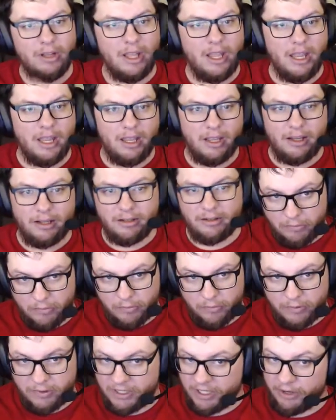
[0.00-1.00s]
and
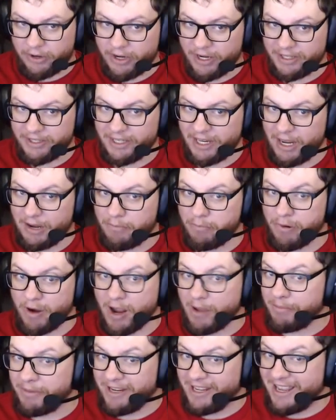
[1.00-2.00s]
dare I say,
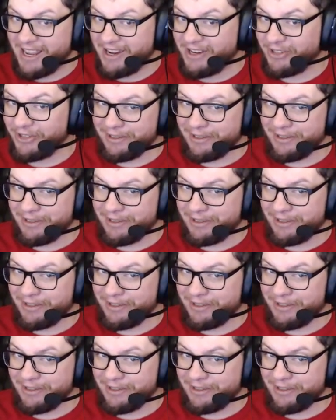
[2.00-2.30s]
propagation.